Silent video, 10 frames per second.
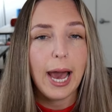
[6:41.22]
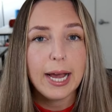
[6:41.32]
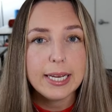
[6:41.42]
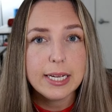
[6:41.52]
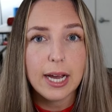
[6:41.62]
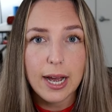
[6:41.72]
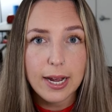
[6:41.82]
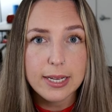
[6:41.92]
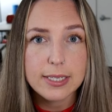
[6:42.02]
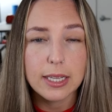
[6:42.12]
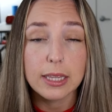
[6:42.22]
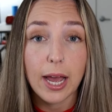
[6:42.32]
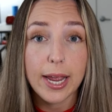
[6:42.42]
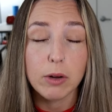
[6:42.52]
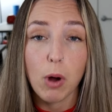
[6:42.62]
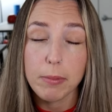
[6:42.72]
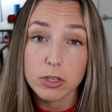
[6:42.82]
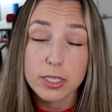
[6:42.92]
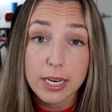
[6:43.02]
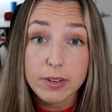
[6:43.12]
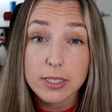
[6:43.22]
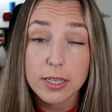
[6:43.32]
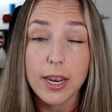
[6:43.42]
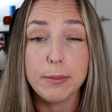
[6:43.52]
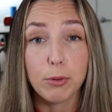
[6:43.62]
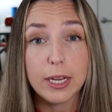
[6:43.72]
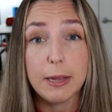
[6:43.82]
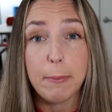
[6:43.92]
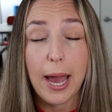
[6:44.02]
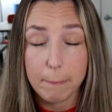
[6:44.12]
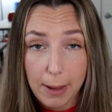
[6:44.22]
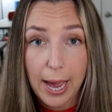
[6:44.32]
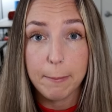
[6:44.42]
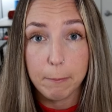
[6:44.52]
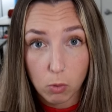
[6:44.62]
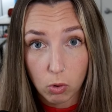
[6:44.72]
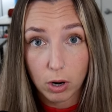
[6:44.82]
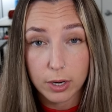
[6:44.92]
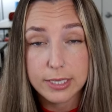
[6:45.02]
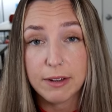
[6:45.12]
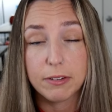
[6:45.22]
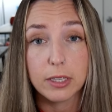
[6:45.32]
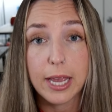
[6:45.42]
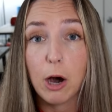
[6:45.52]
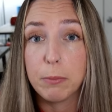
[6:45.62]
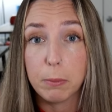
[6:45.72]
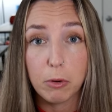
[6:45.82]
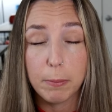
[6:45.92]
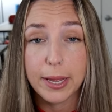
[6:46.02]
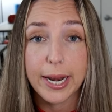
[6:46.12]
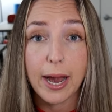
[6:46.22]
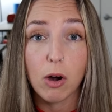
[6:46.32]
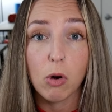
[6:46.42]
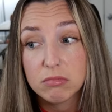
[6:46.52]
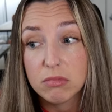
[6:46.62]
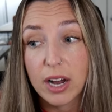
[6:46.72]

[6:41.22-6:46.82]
Adding guys like Robert Stephenson and bringing back Matt Moore definitely helped the bullpen out.